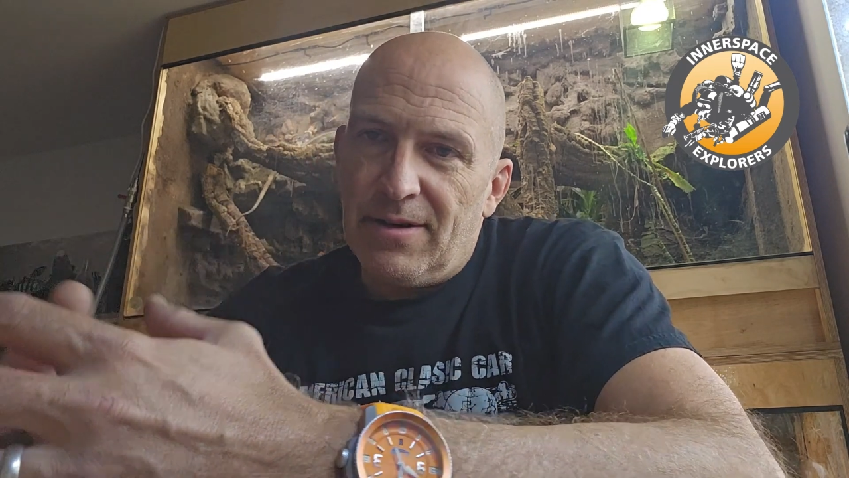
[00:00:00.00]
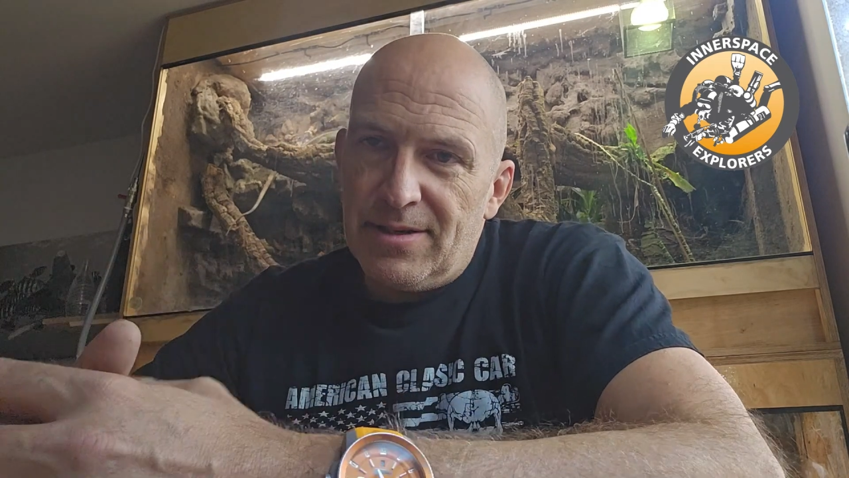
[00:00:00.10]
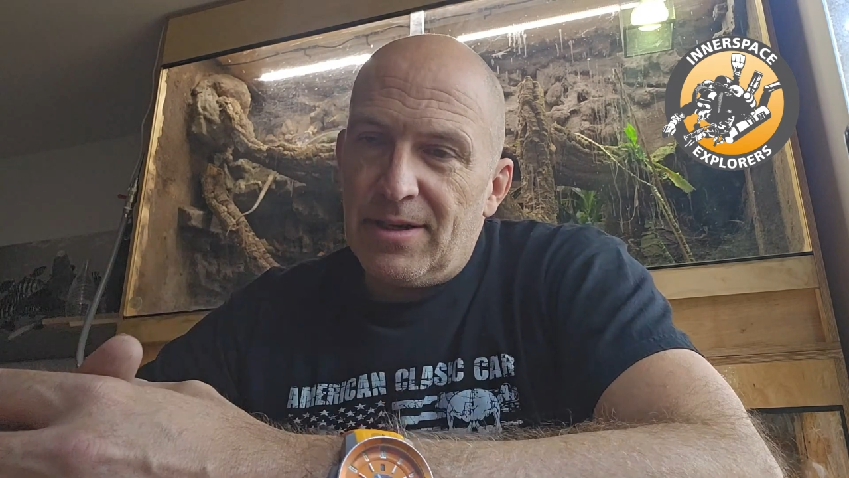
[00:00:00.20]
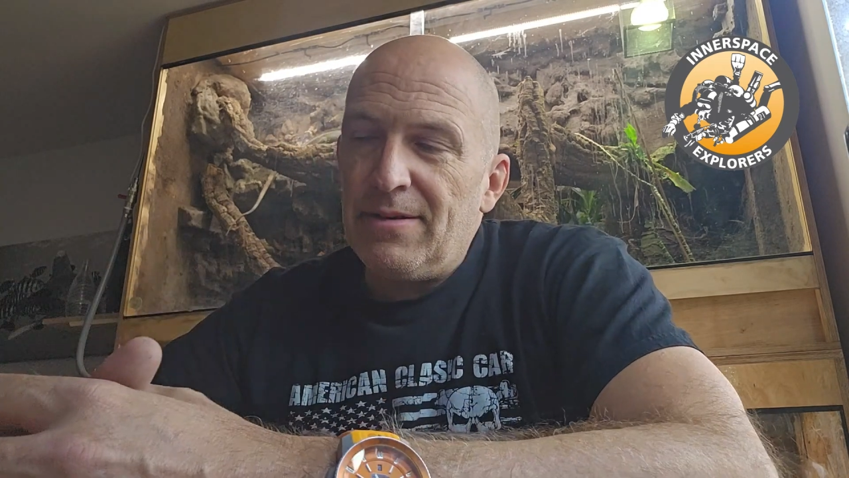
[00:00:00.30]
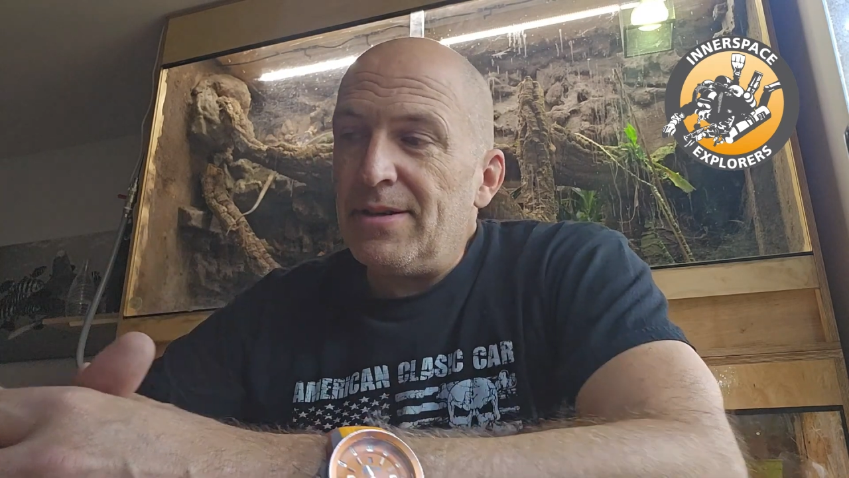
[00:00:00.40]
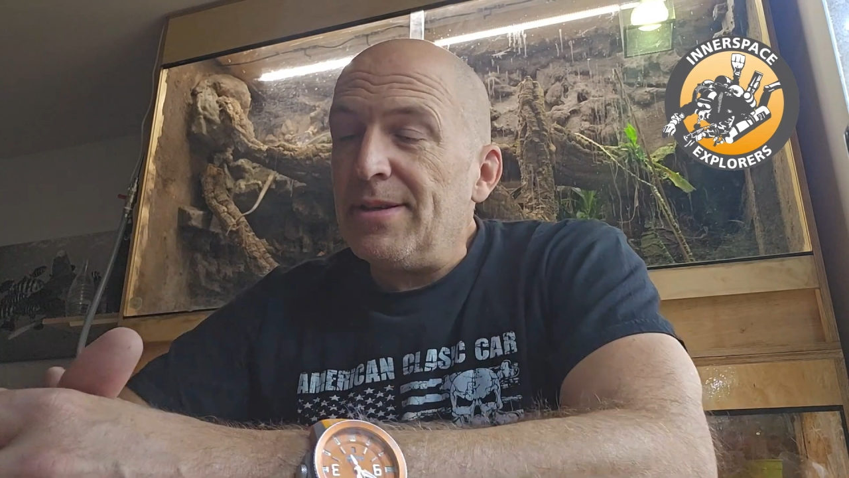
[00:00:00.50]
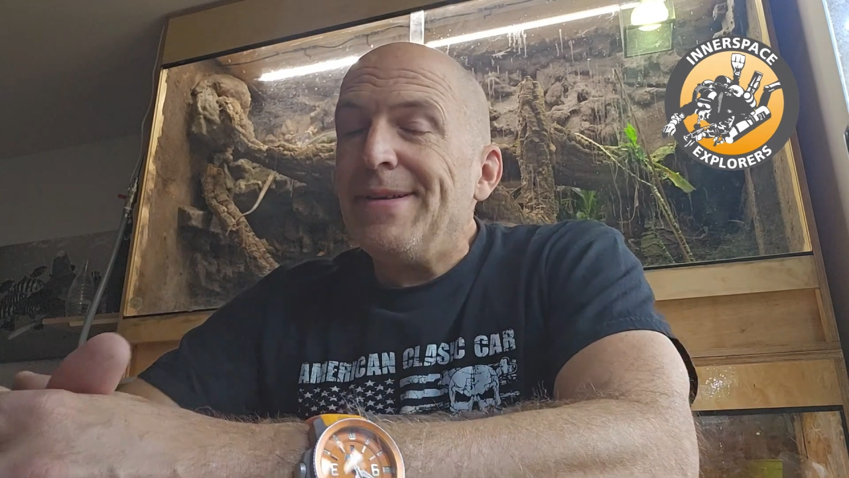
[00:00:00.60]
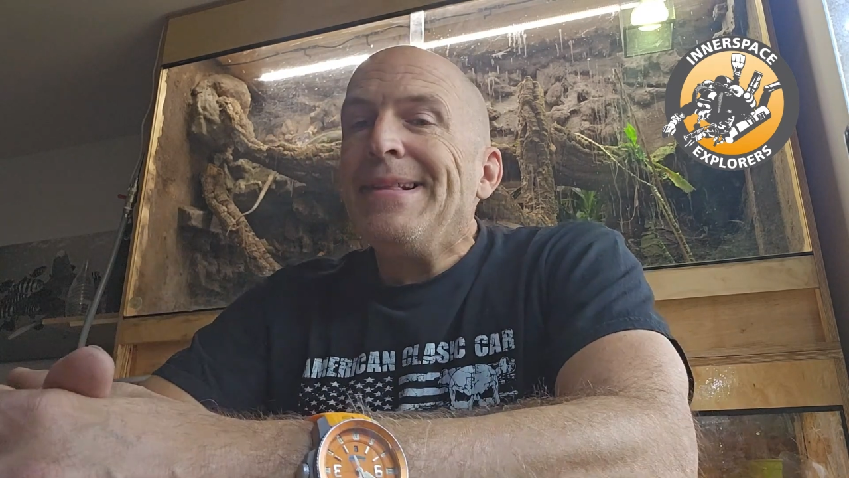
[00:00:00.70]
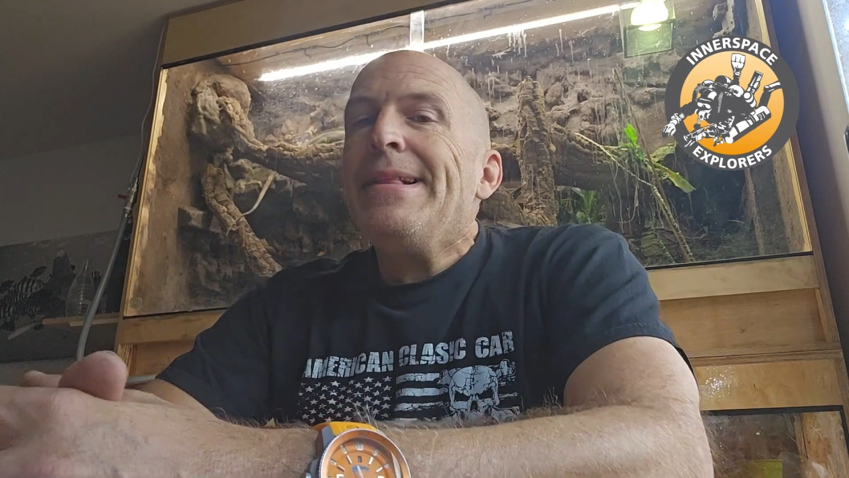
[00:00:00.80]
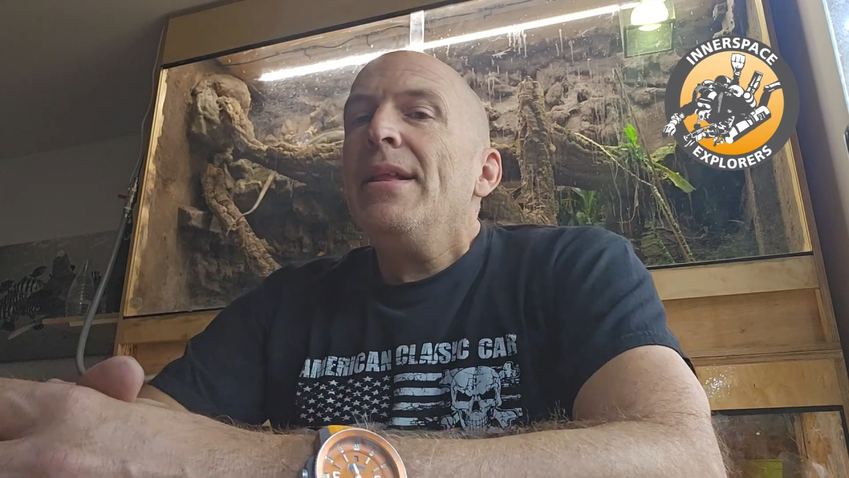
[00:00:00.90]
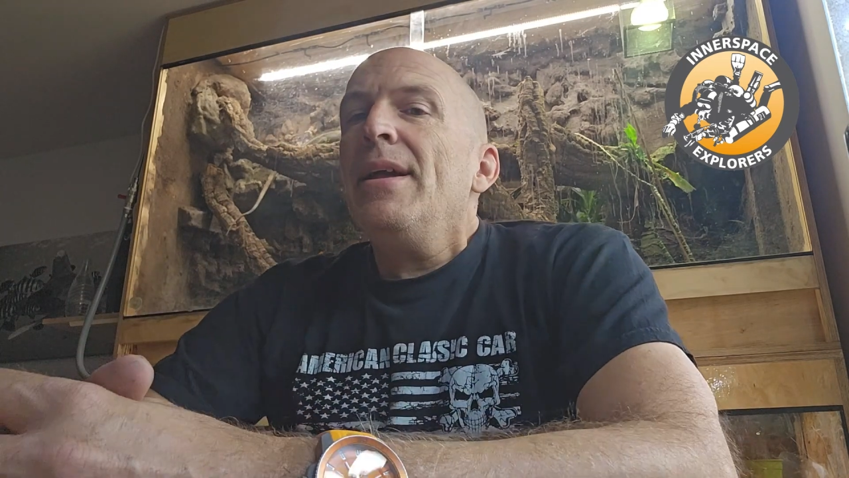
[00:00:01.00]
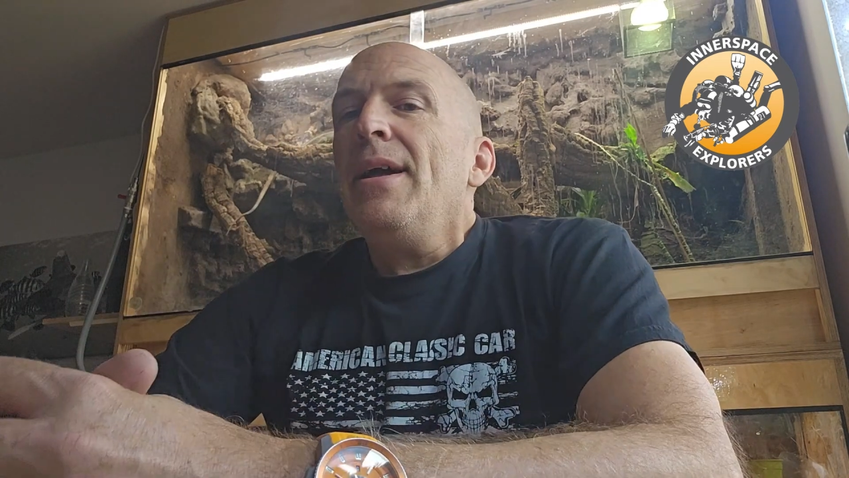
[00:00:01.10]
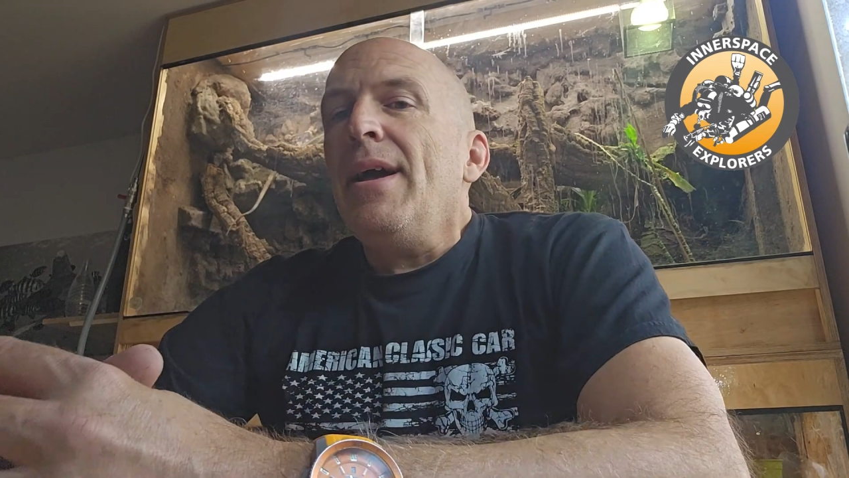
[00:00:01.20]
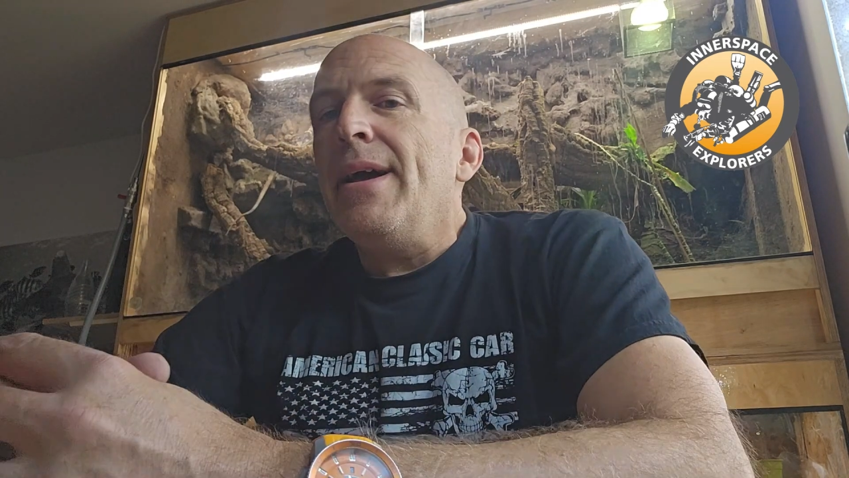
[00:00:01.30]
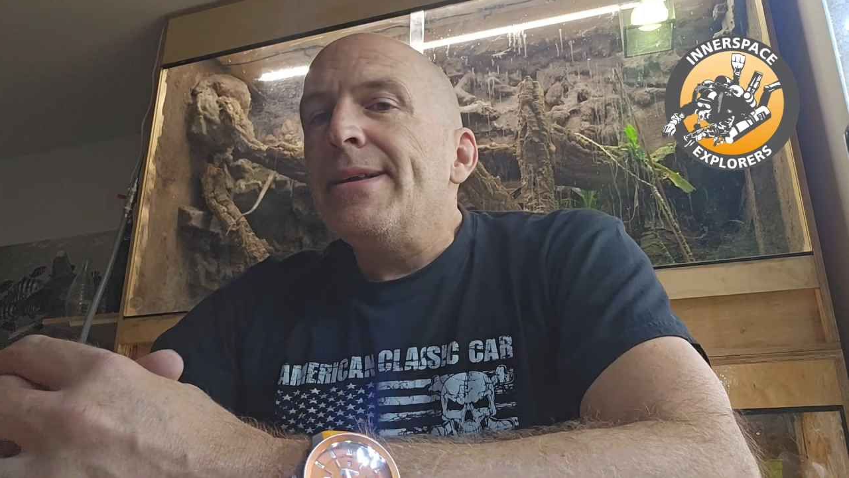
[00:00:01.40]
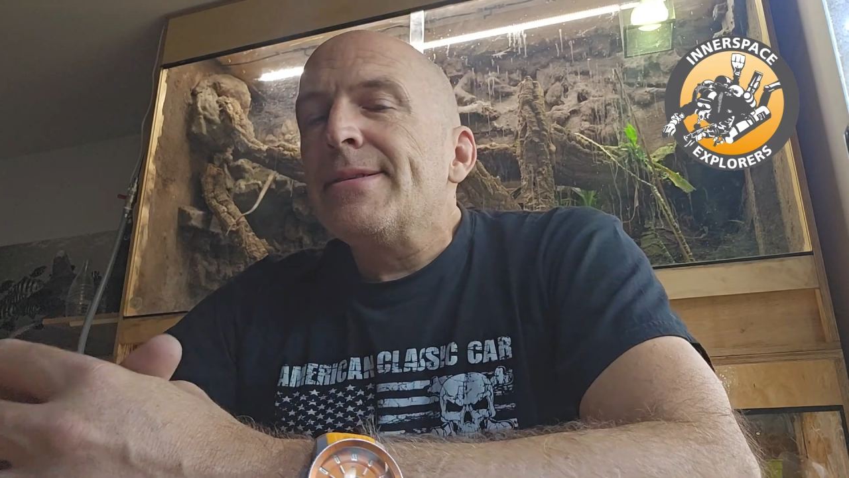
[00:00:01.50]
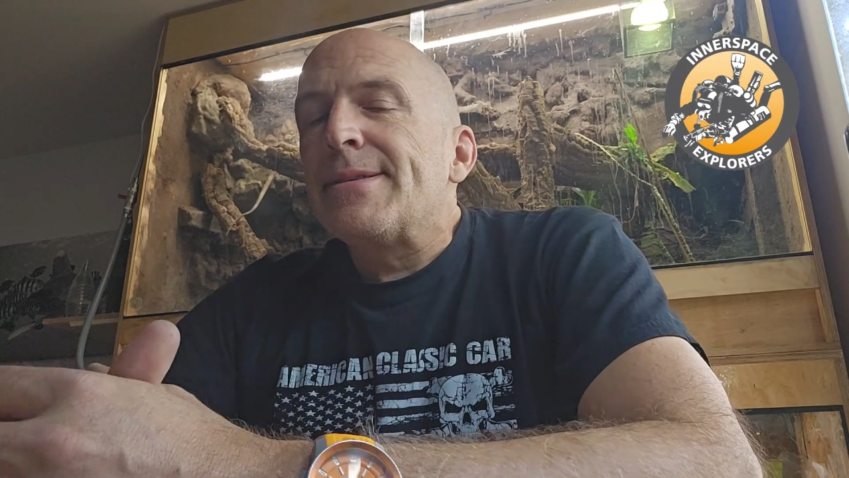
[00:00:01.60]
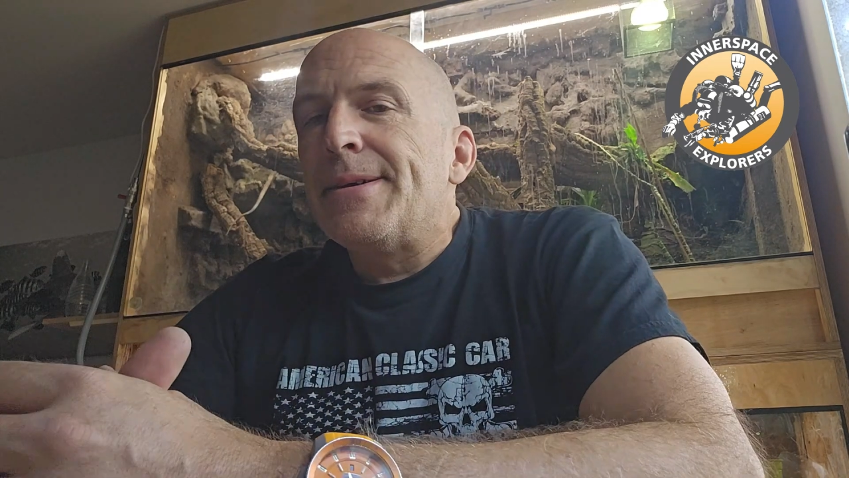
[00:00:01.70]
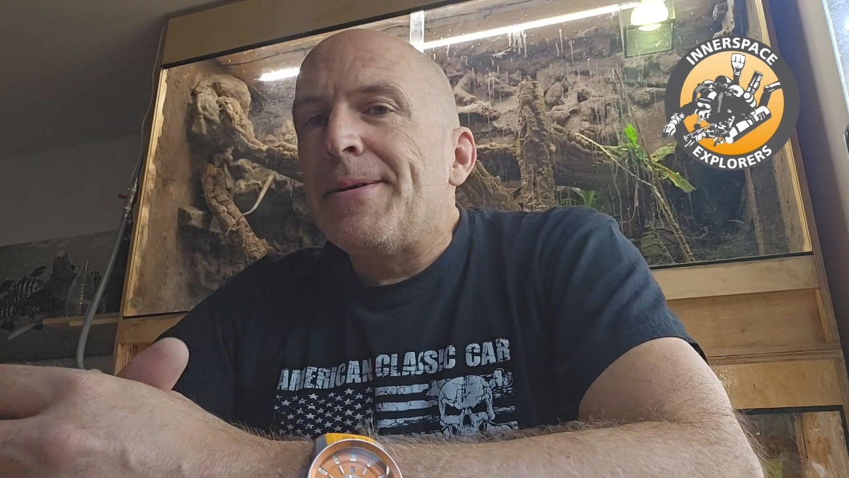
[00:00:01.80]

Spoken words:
etc. And